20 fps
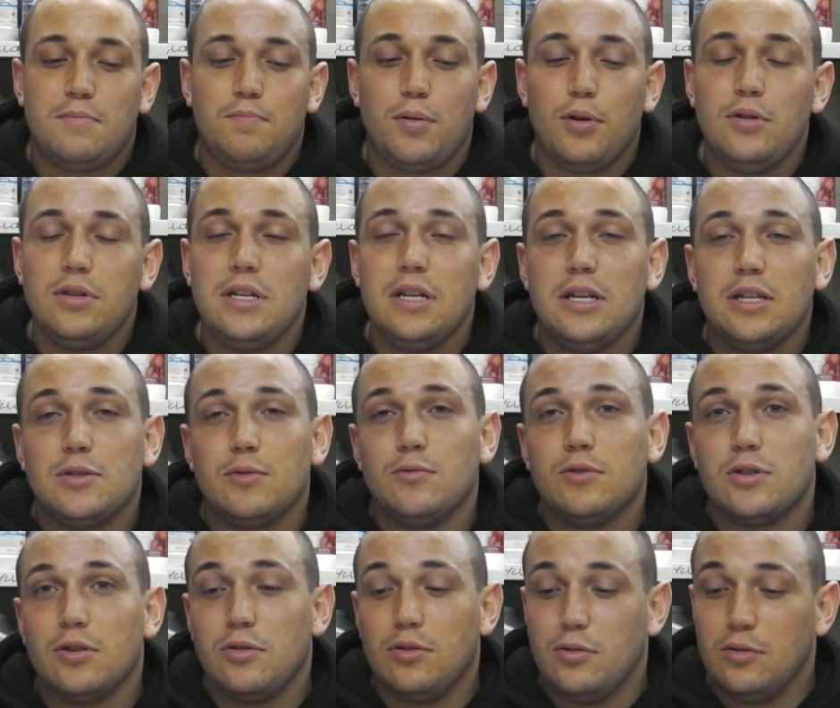Protein is
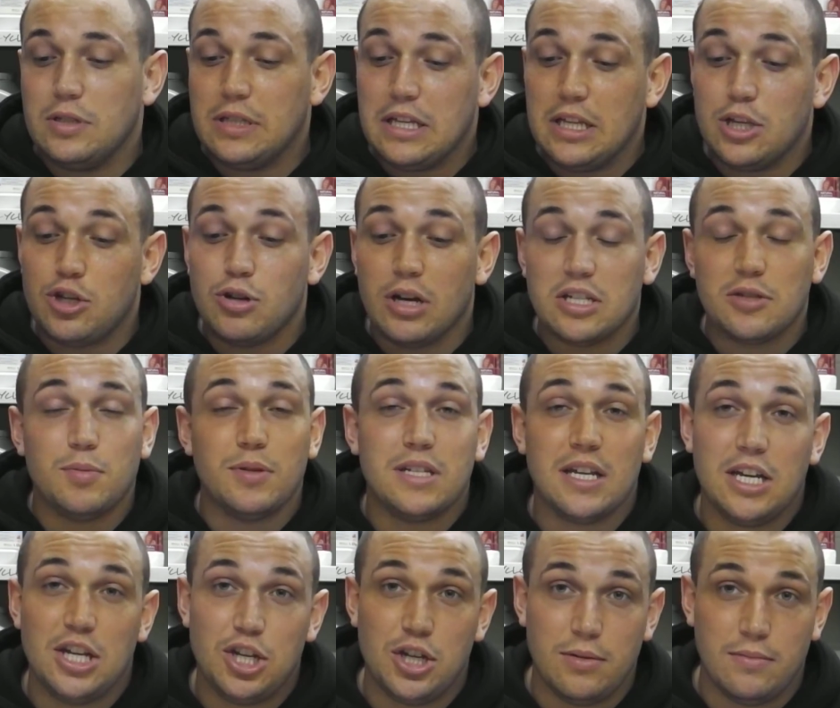also used in
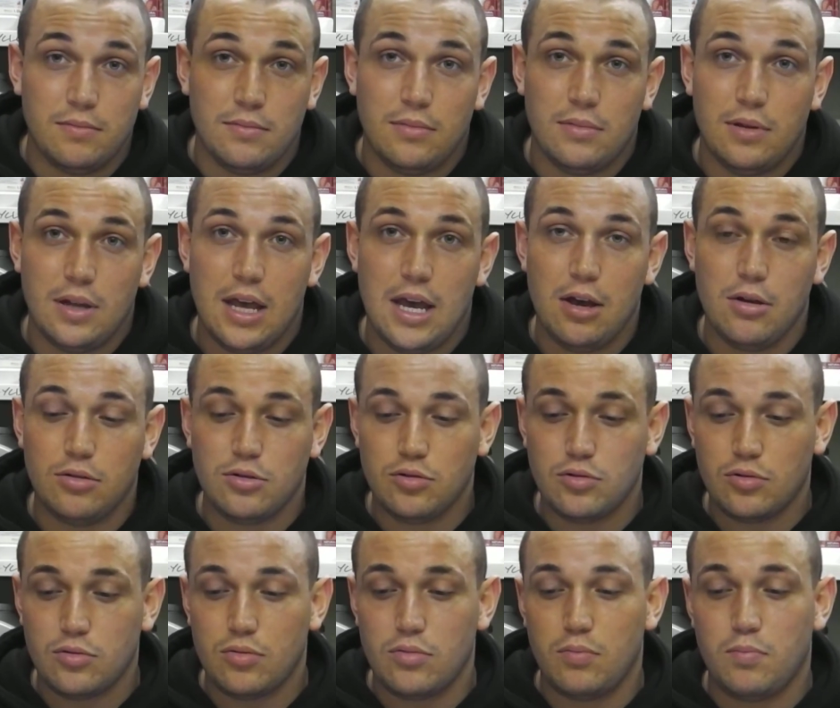transportation. Now,
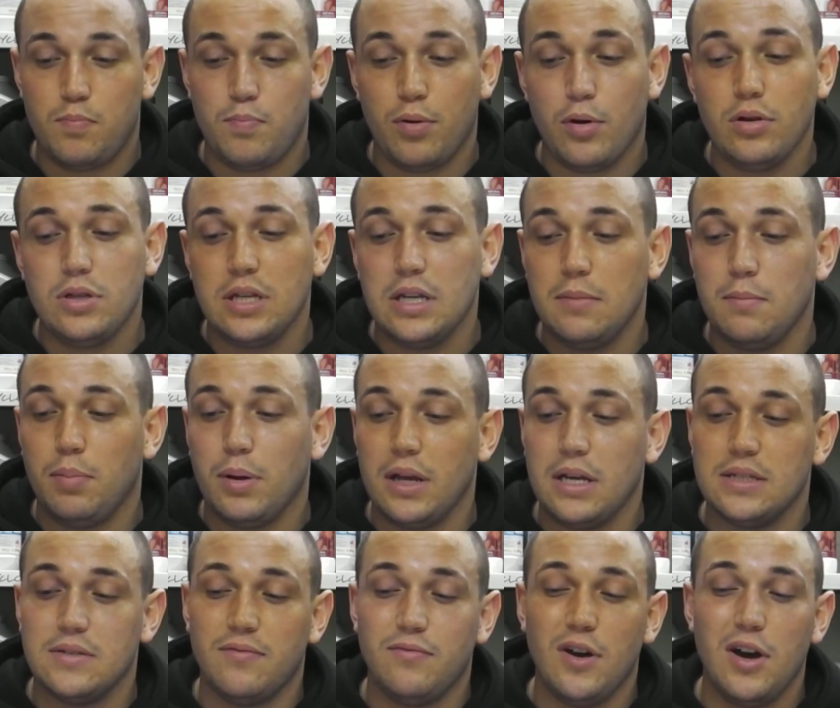protein
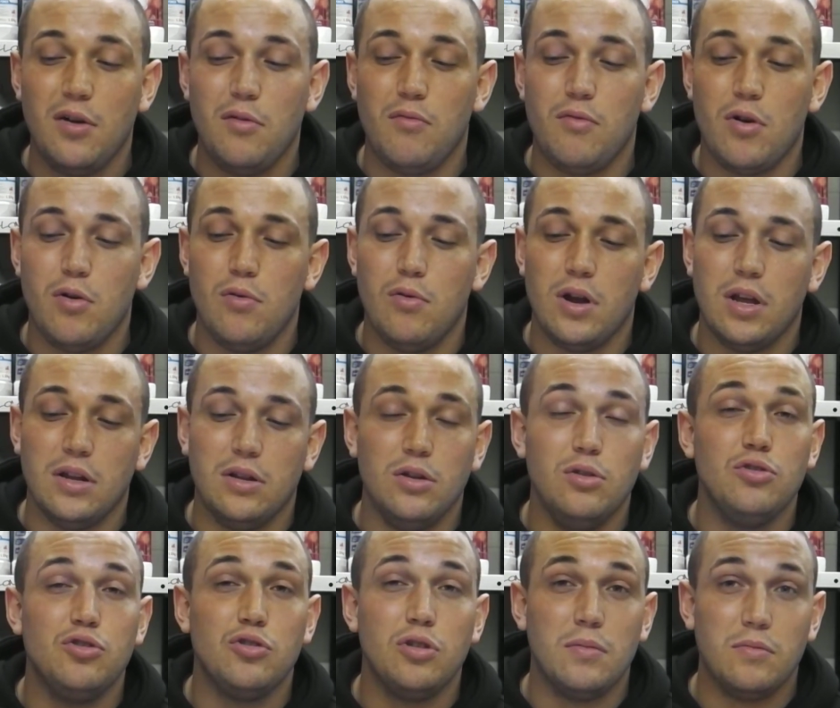plays a vital role in
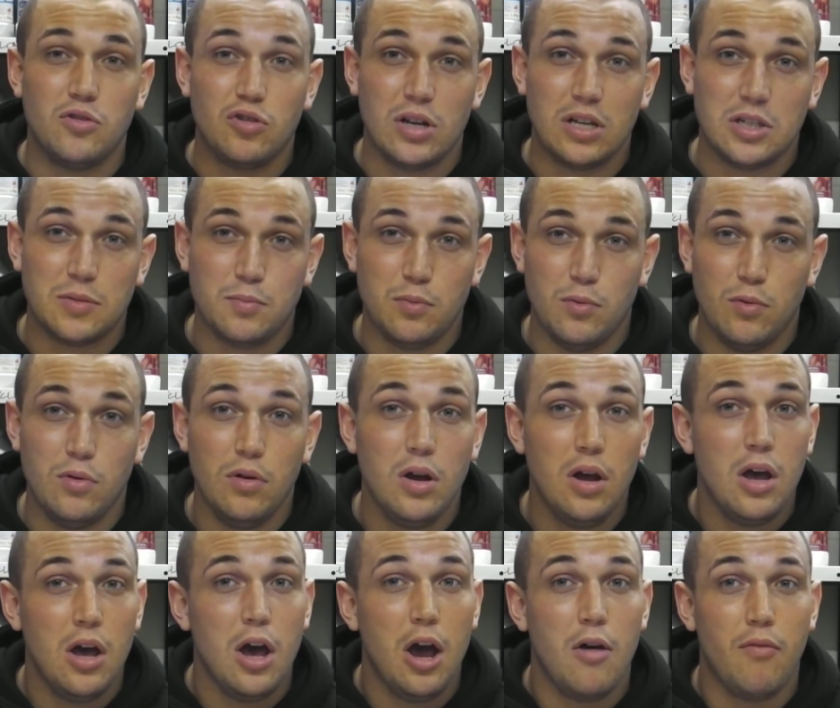nutrient transport
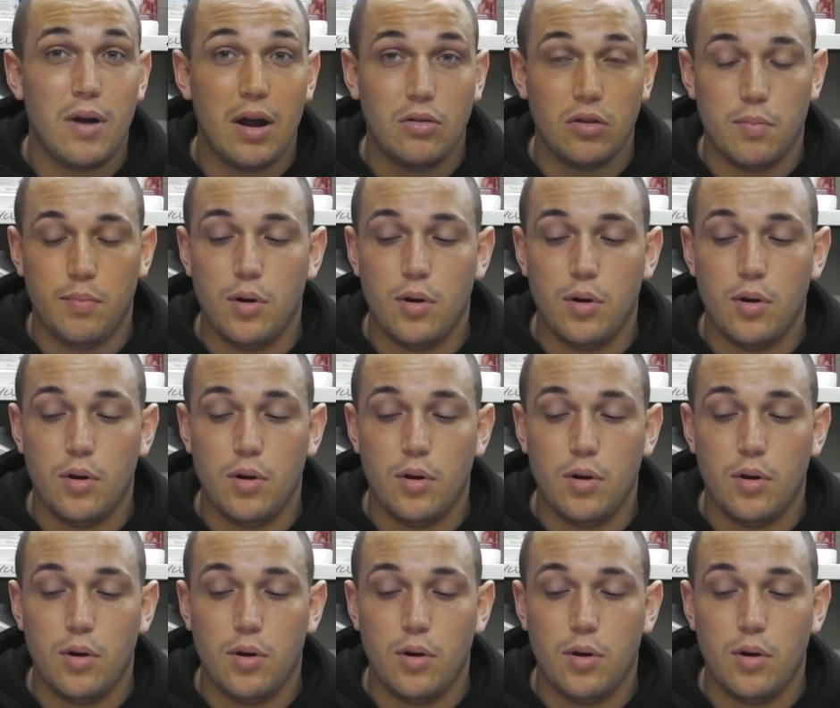around